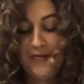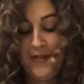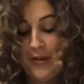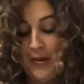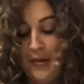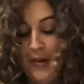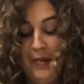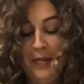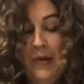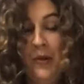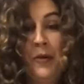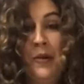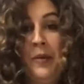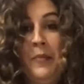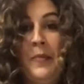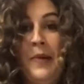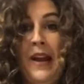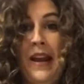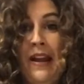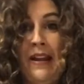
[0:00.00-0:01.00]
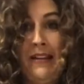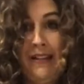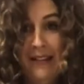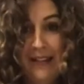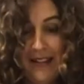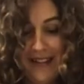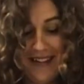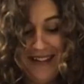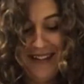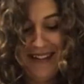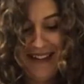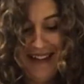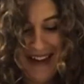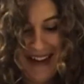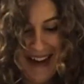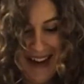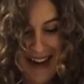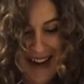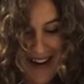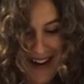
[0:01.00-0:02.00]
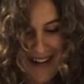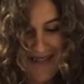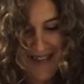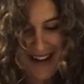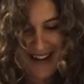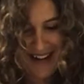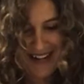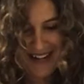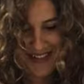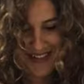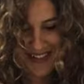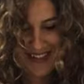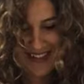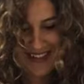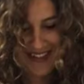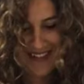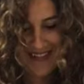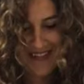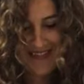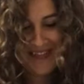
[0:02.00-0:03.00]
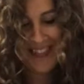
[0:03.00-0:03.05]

or bake. I'm not sure.